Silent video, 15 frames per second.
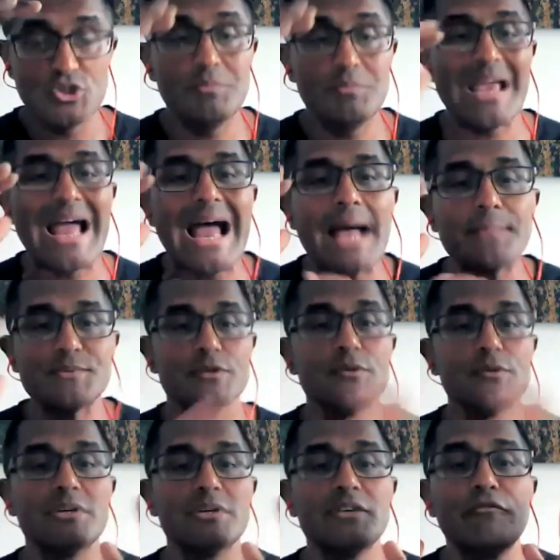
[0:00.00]
should be
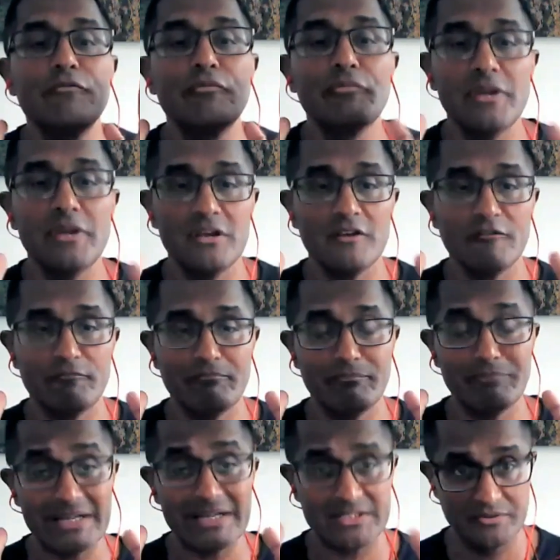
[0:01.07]
absolutely free of
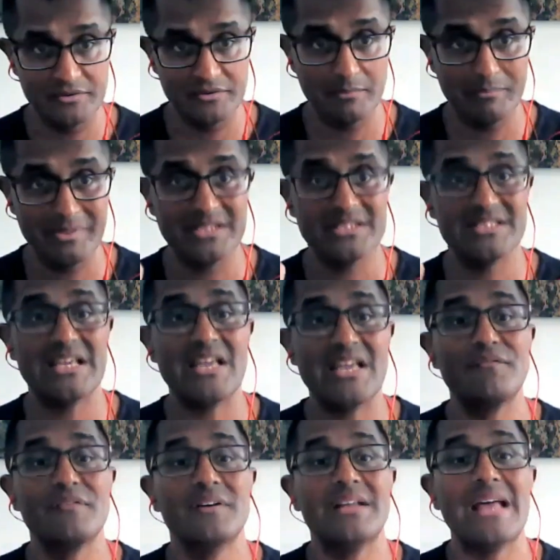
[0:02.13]
bacteria, because
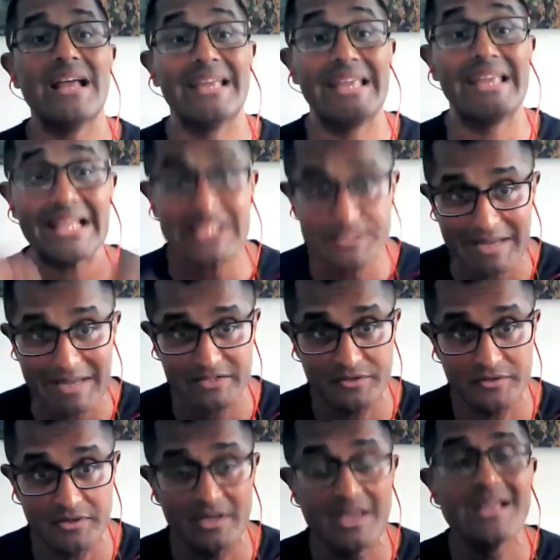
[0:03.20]
if it gets
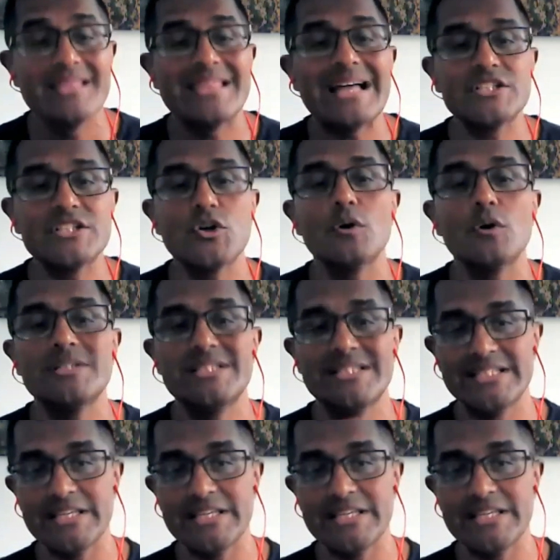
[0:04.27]
bacteria, that's called